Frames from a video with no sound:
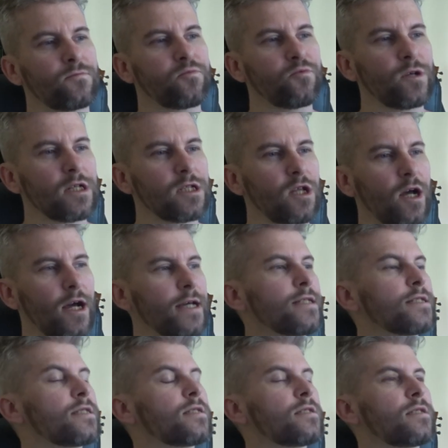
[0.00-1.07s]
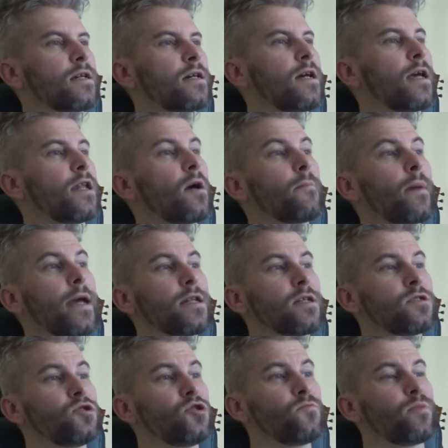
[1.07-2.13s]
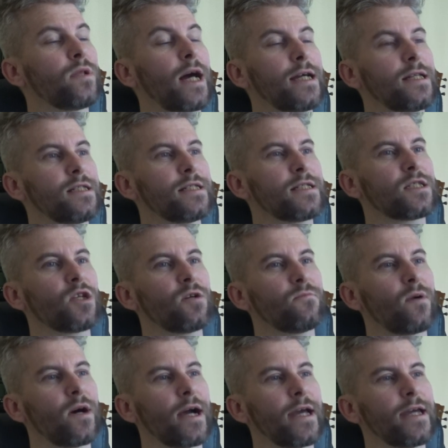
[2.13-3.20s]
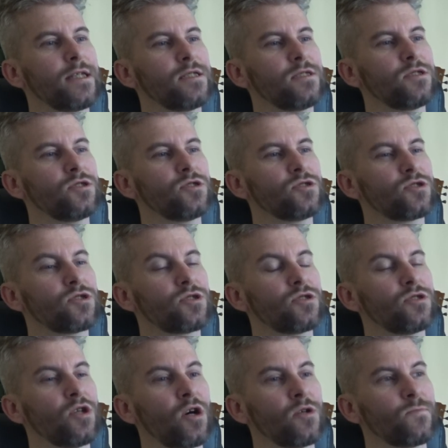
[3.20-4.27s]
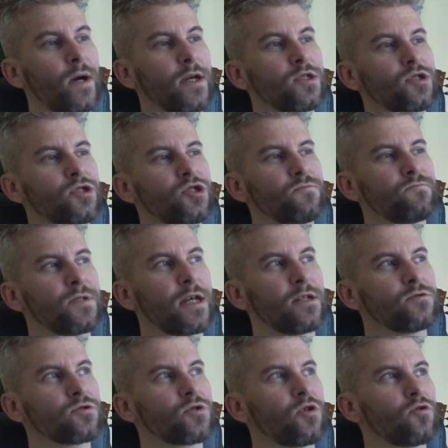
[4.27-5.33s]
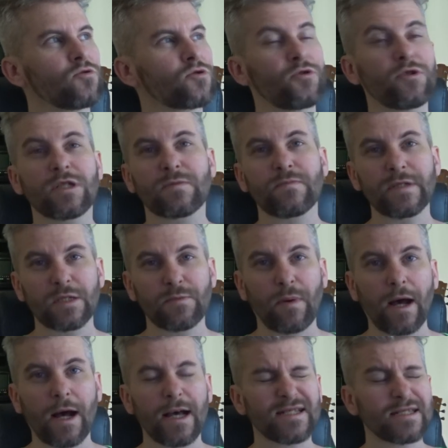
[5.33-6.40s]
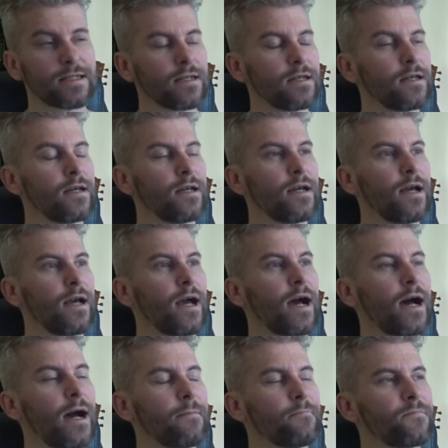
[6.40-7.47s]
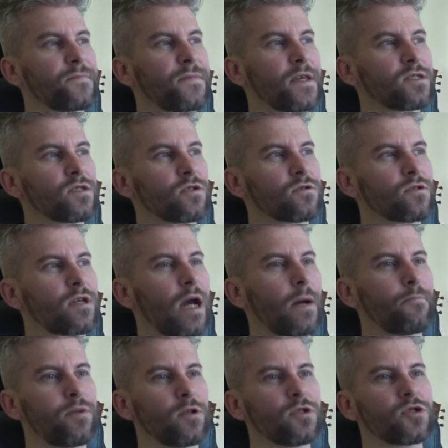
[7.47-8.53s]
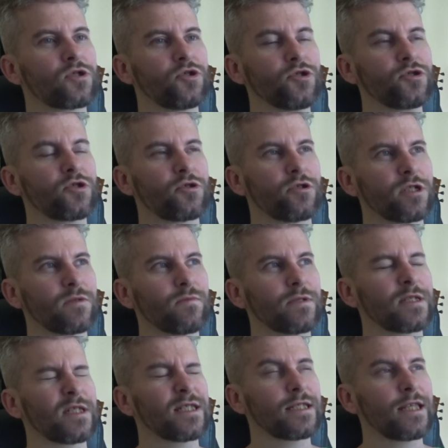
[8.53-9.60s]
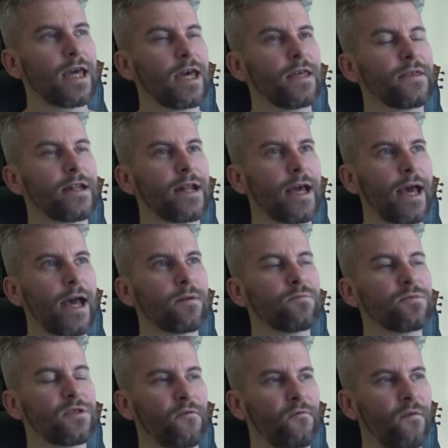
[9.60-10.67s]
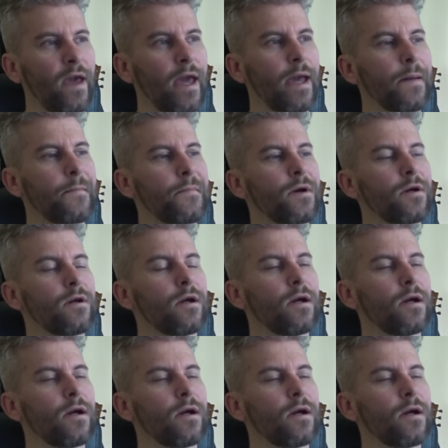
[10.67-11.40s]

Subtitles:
realized, and I made a new playlist on my YouTube channel called Christmas Past. There's a couple of good Christmases there that I had with the fam.